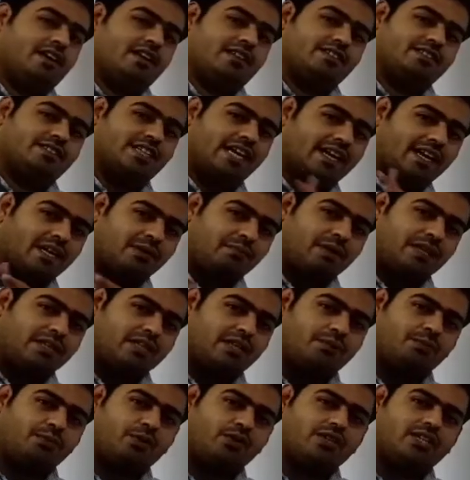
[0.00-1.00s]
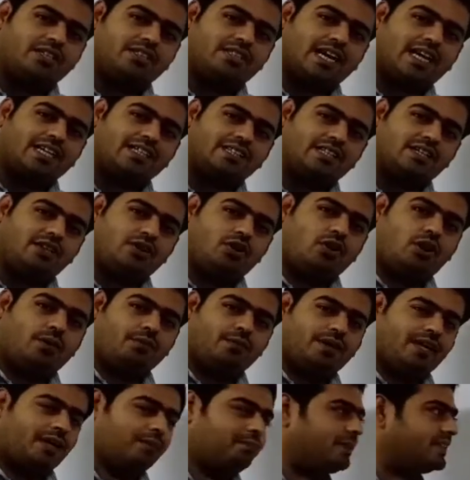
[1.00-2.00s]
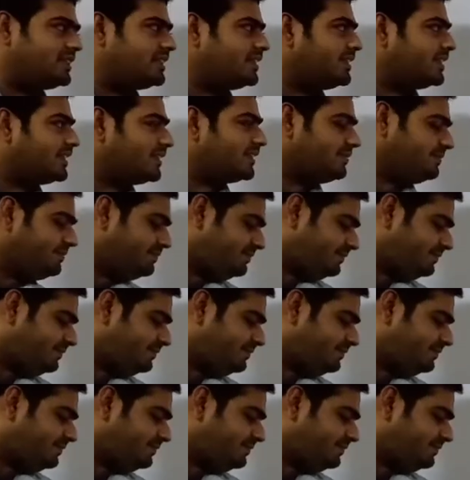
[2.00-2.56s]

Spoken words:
Second method for the charging of capacitor.